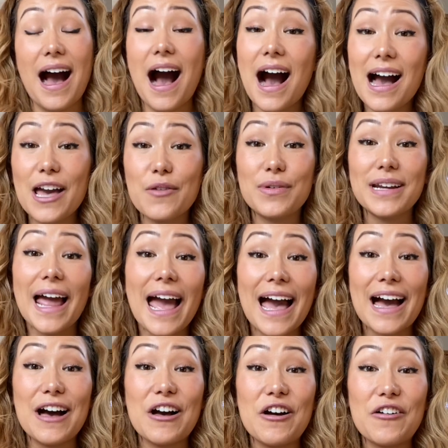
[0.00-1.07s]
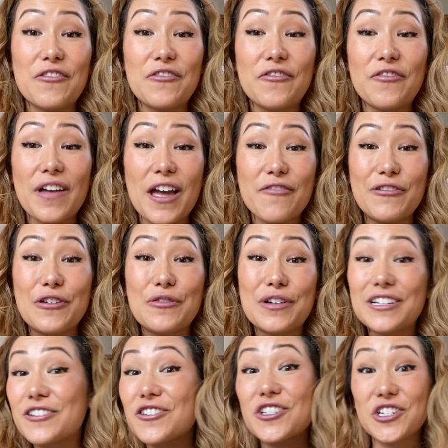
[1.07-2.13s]
I would have
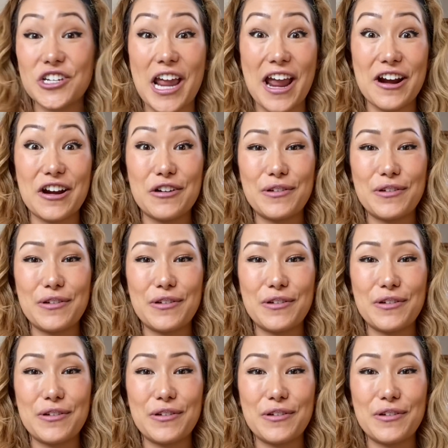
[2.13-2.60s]
everyone share.